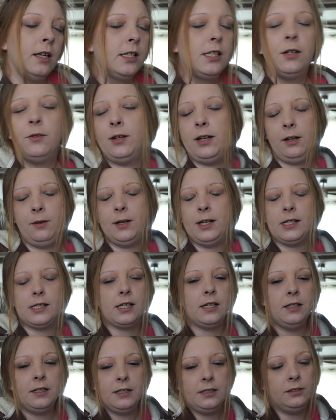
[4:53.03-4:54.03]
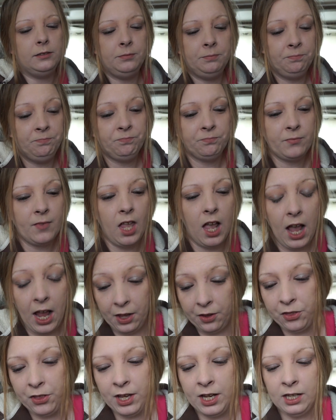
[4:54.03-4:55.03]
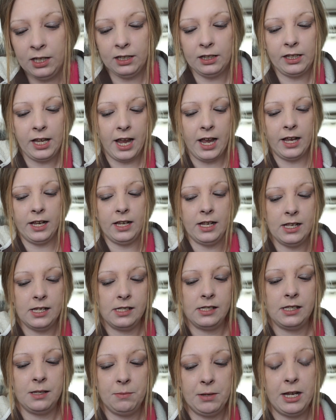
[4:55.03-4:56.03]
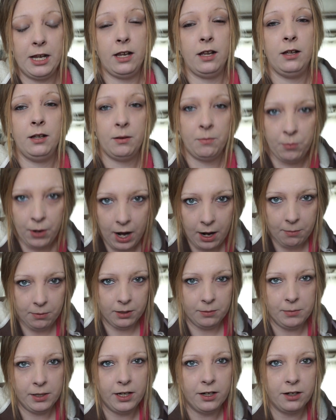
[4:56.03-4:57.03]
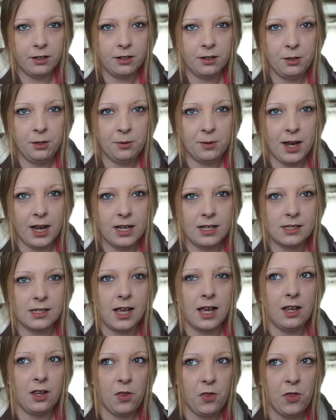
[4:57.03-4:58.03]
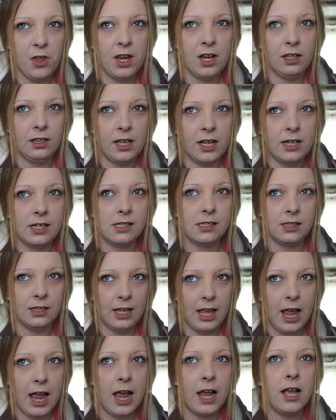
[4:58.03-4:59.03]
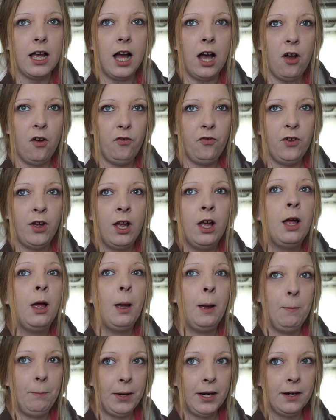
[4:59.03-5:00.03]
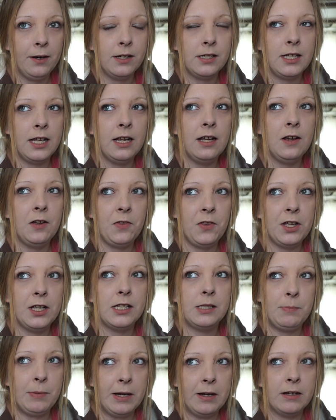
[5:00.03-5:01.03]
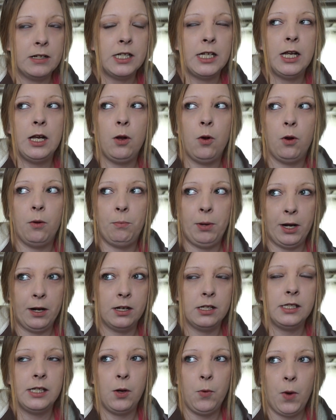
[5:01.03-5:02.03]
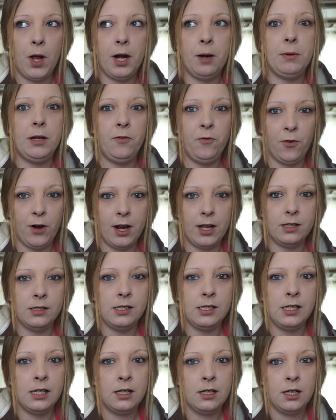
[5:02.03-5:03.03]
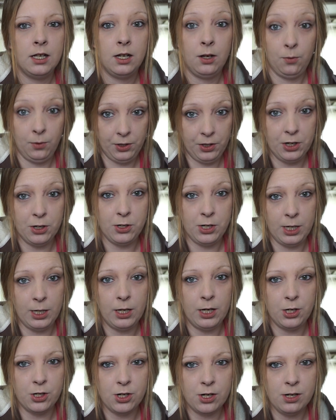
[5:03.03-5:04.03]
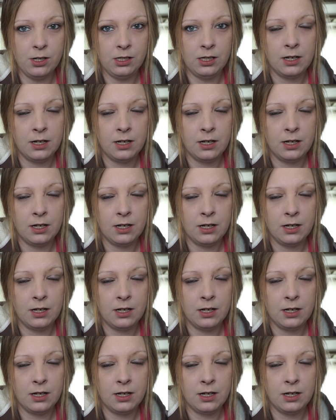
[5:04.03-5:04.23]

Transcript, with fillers: So anyways, I think that is the big problem here, you guys. I think that it's lack of parenting. I think it's parenting parents that want to be friends with their teenagers.